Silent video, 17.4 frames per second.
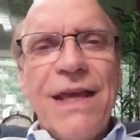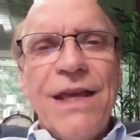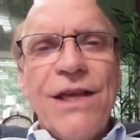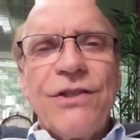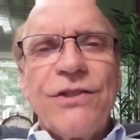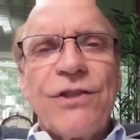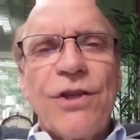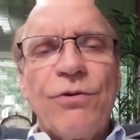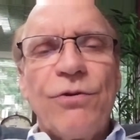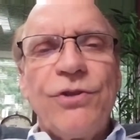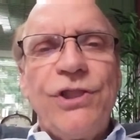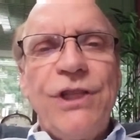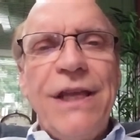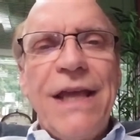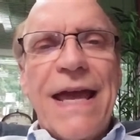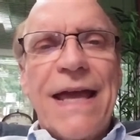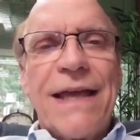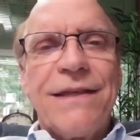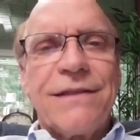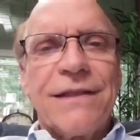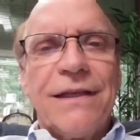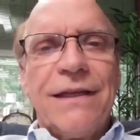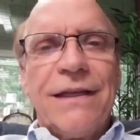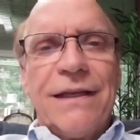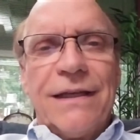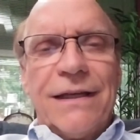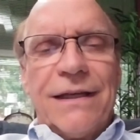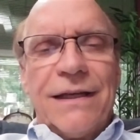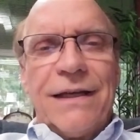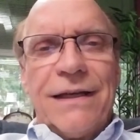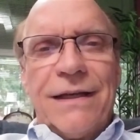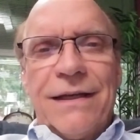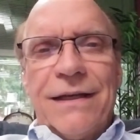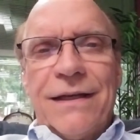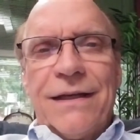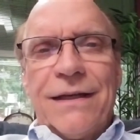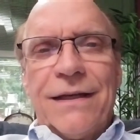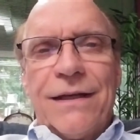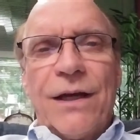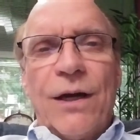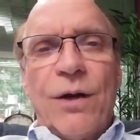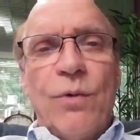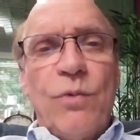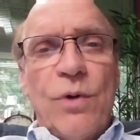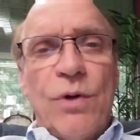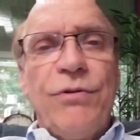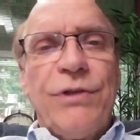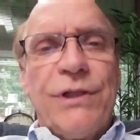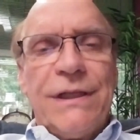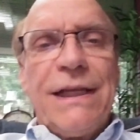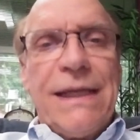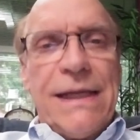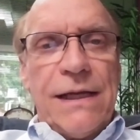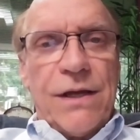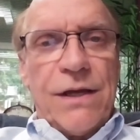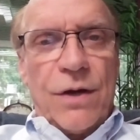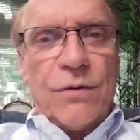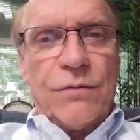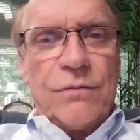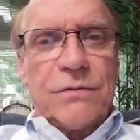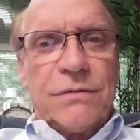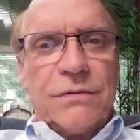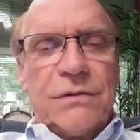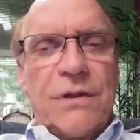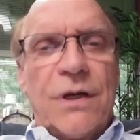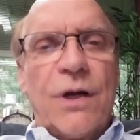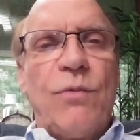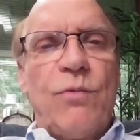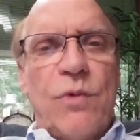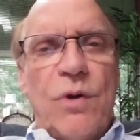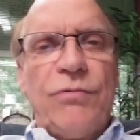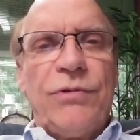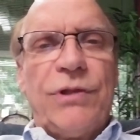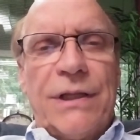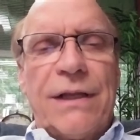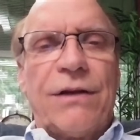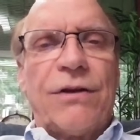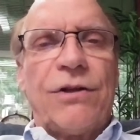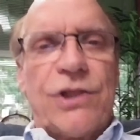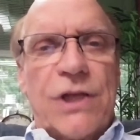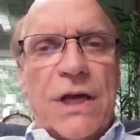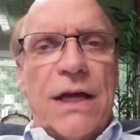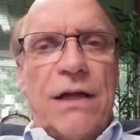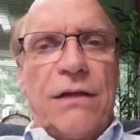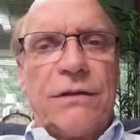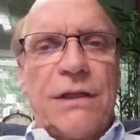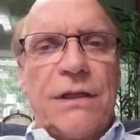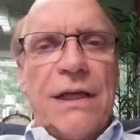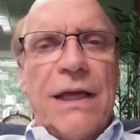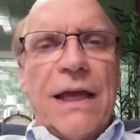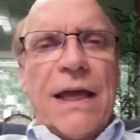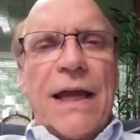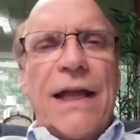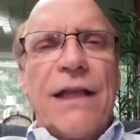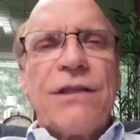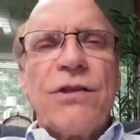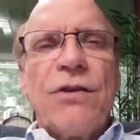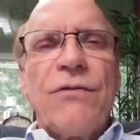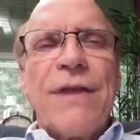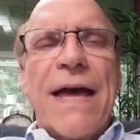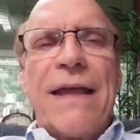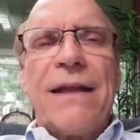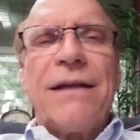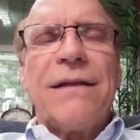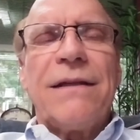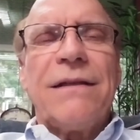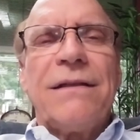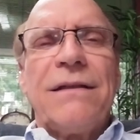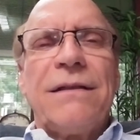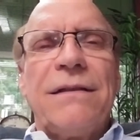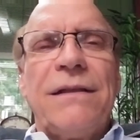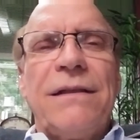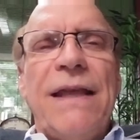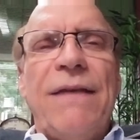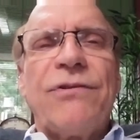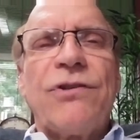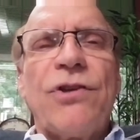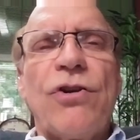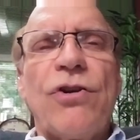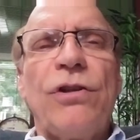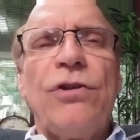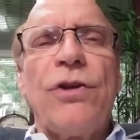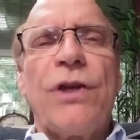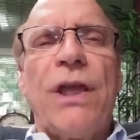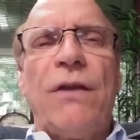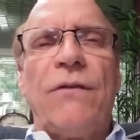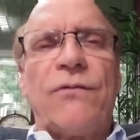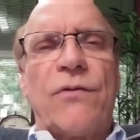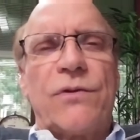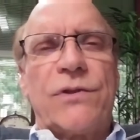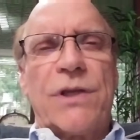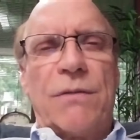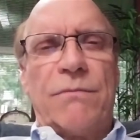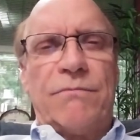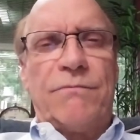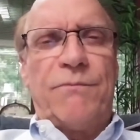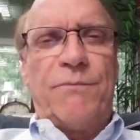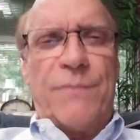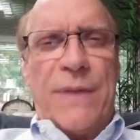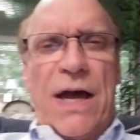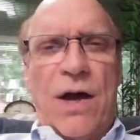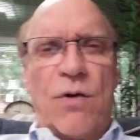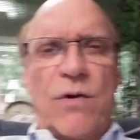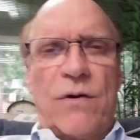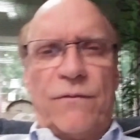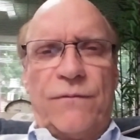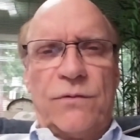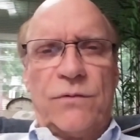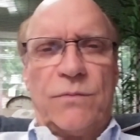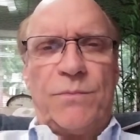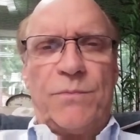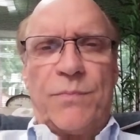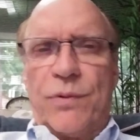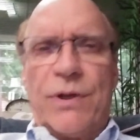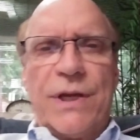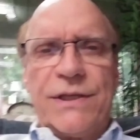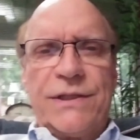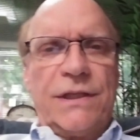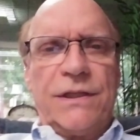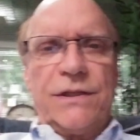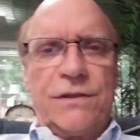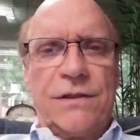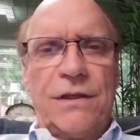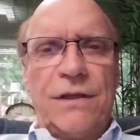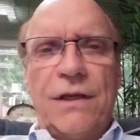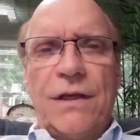So she has a wounded ego, a wounded inner child. And so that leaves her looking for some powerful presence